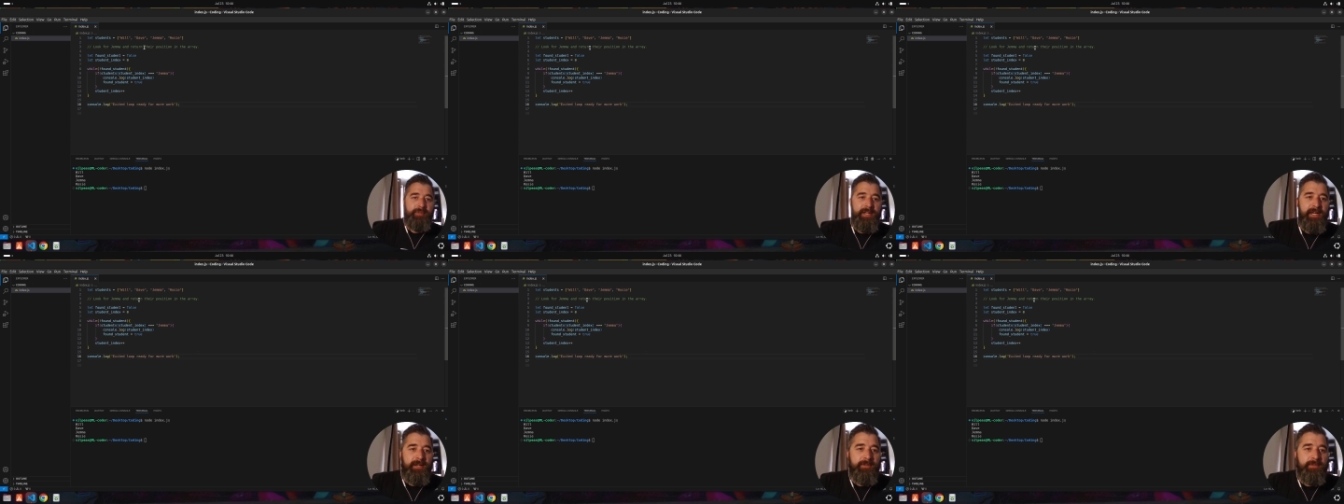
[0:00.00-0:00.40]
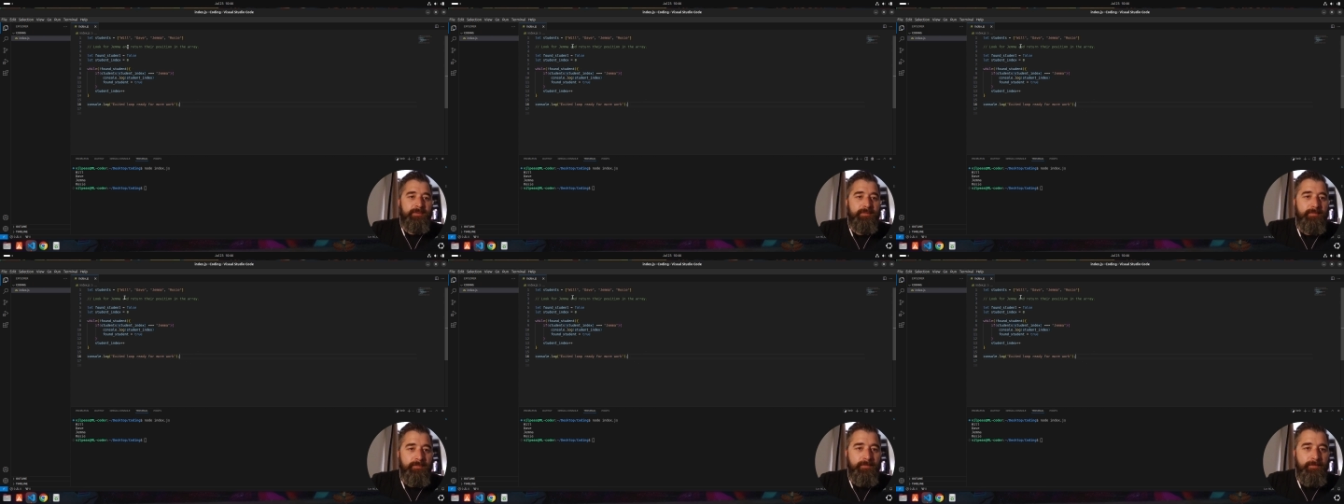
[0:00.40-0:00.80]
now,
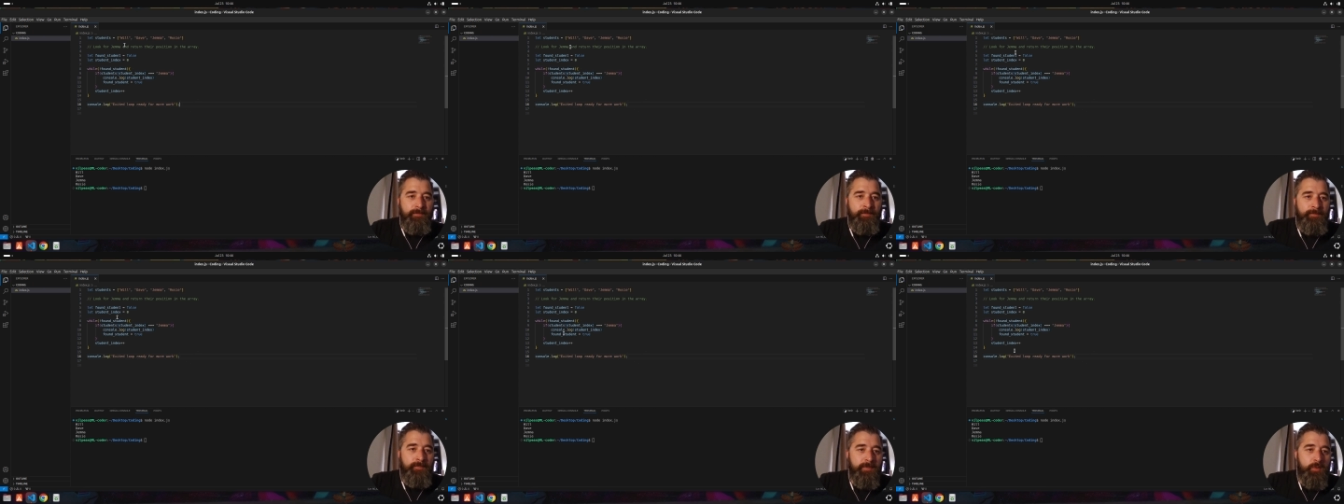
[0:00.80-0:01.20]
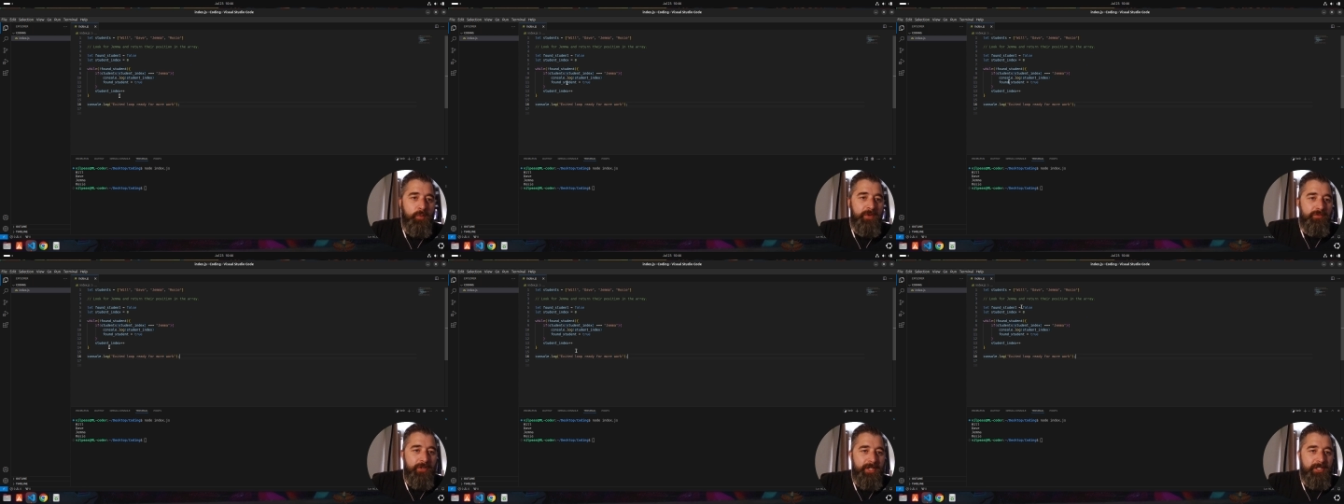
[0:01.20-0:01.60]
we've
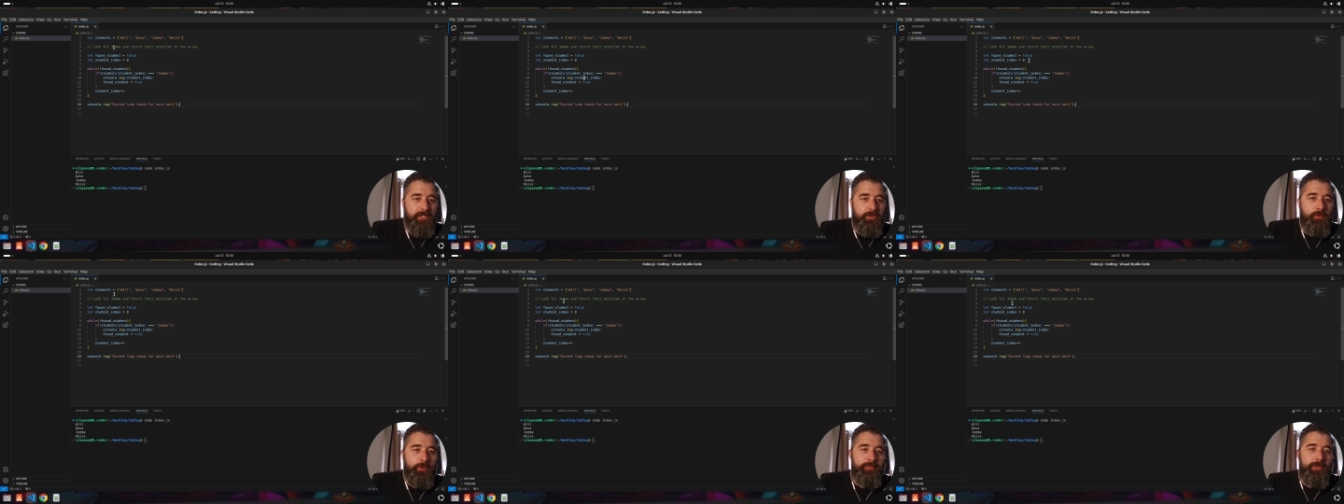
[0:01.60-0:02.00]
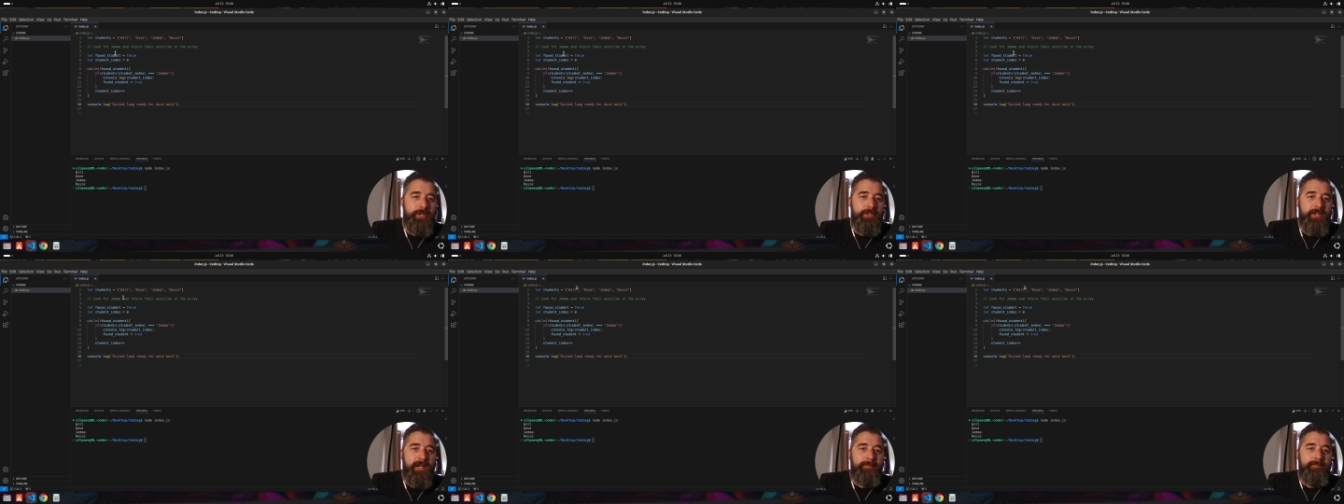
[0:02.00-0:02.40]
written a small
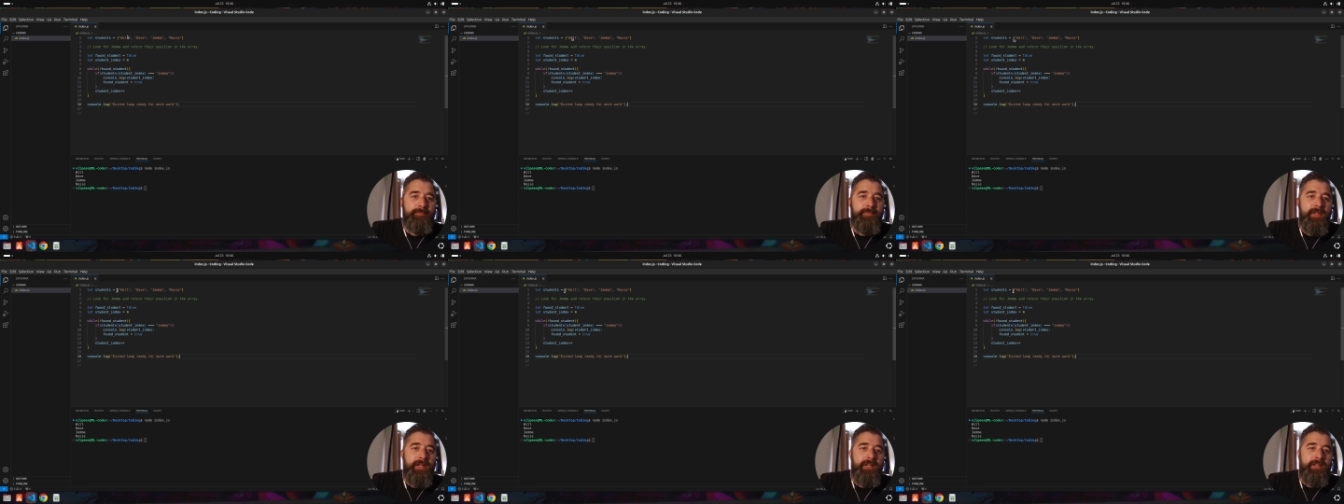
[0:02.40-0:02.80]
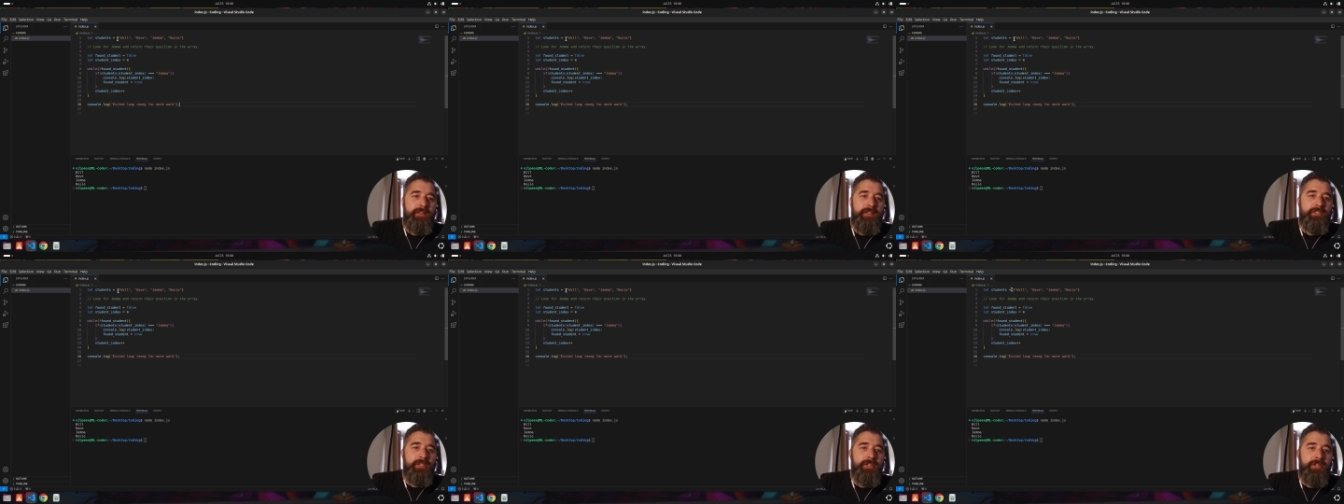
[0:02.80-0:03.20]
program
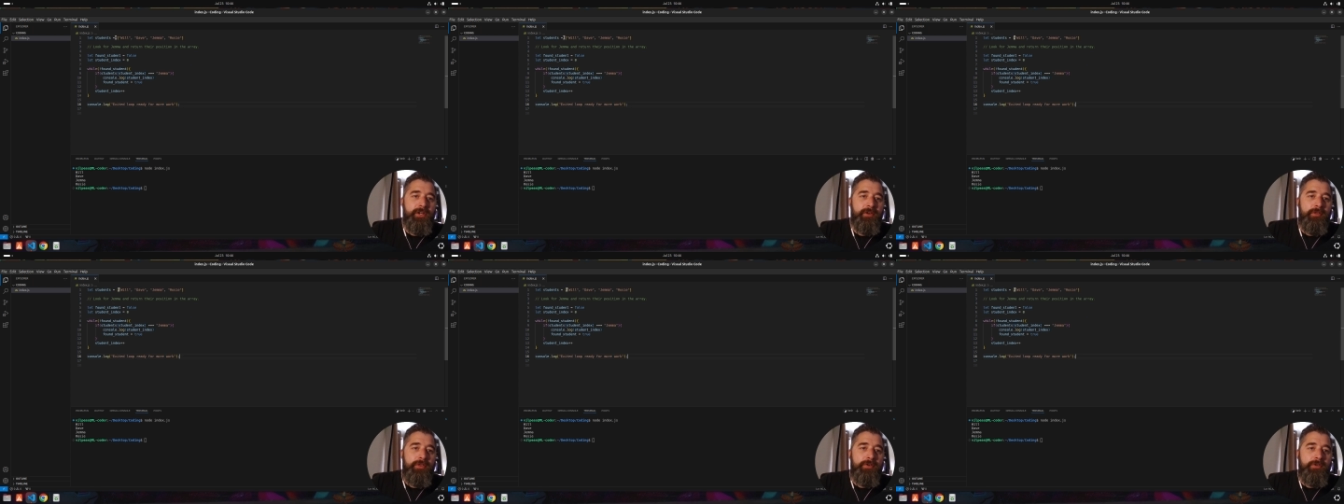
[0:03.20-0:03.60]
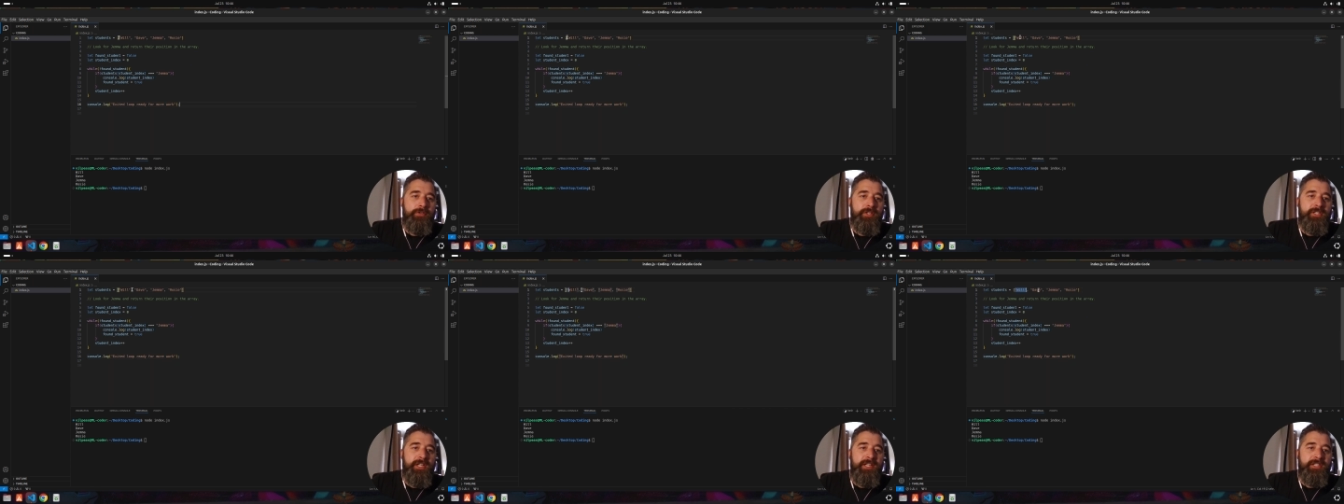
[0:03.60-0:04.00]
that's going to go through
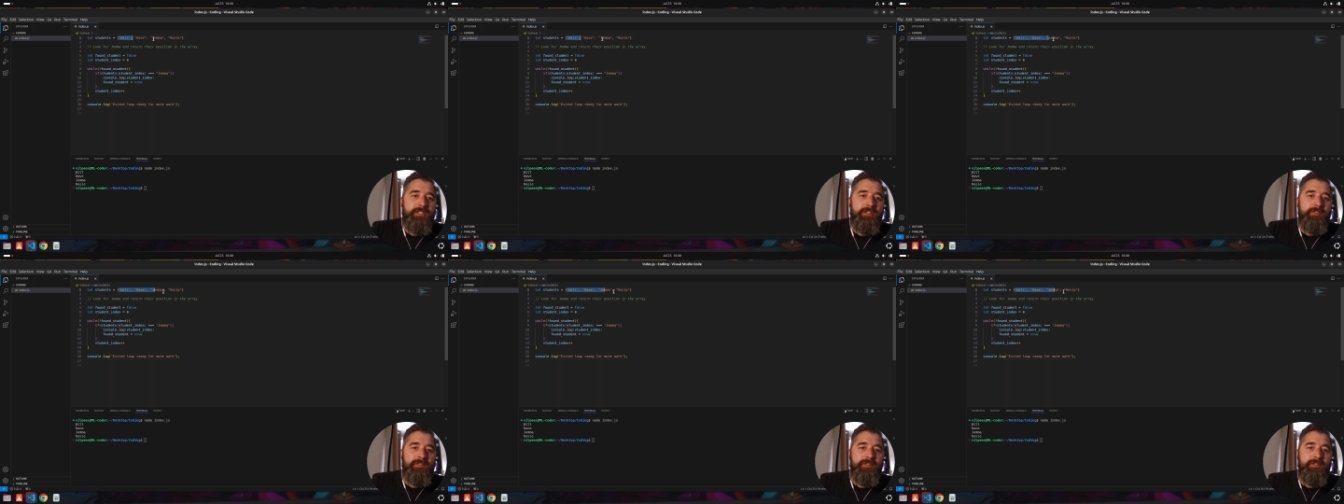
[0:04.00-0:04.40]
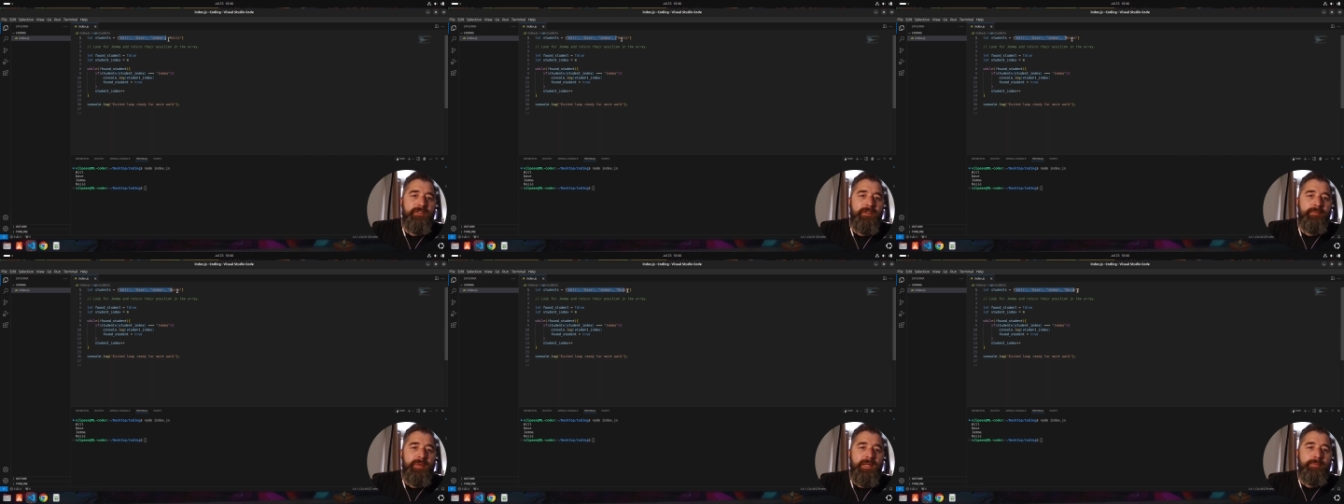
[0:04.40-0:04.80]
this list of
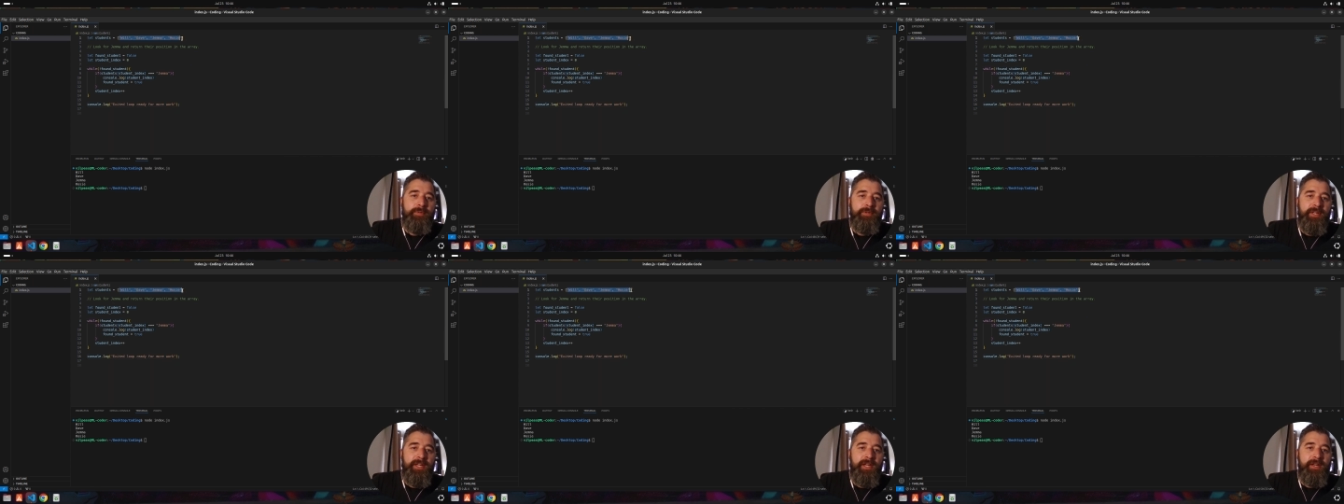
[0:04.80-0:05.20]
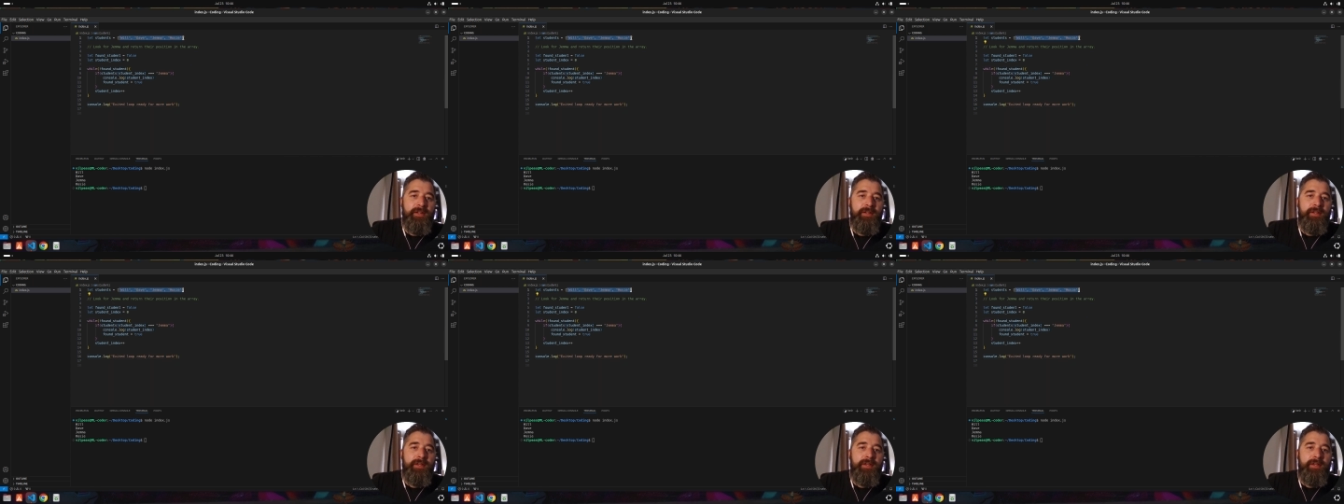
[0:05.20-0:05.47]
people here,